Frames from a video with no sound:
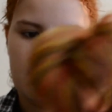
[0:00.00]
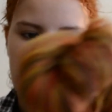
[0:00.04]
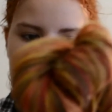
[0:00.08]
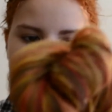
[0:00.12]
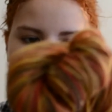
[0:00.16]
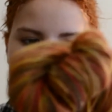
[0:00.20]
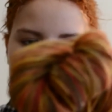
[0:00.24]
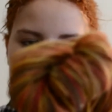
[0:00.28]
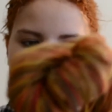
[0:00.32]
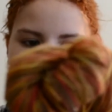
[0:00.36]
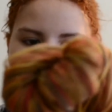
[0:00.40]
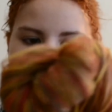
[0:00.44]

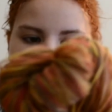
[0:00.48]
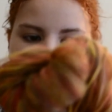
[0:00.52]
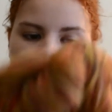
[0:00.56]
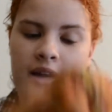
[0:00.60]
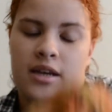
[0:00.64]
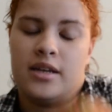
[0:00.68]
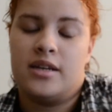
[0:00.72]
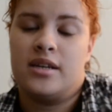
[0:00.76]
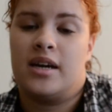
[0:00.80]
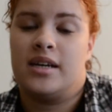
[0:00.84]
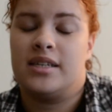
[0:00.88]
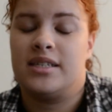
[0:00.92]
Again, I
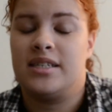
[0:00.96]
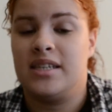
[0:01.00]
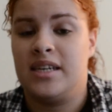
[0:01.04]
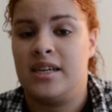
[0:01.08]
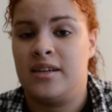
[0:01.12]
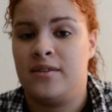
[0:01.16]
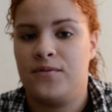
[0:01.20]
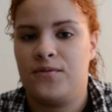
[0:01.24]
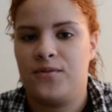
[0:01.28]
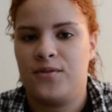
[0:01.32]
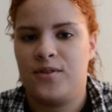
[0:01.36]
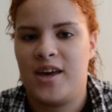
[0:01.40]
did not
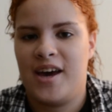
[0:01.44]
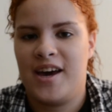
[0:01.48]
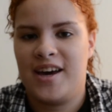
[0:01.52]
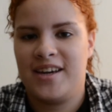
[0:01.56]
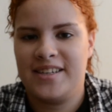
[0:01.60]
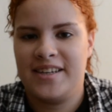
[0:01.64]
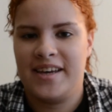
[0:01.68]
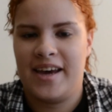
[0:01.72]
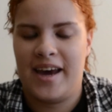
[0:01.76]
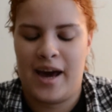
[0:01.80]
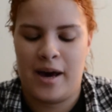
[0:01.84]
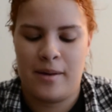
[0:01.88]
intend for that
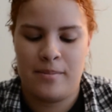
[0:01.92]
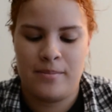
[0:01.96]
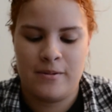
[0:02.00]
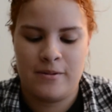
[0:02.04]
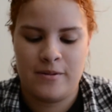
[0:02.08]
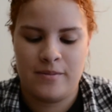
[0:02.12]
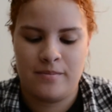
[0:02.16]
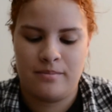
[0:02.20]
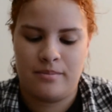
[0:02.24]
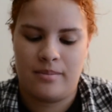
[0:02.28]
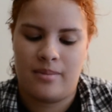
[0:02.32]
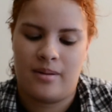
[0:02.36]
to
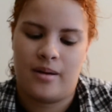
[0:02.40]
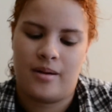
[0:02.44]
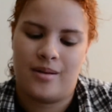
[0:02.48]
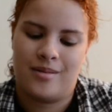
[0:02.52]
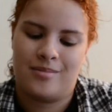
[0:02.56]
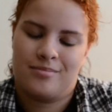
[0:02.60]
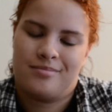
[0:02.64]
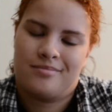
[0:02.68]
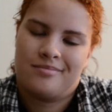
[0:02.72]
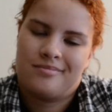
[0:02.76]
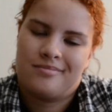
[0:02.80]
happen, but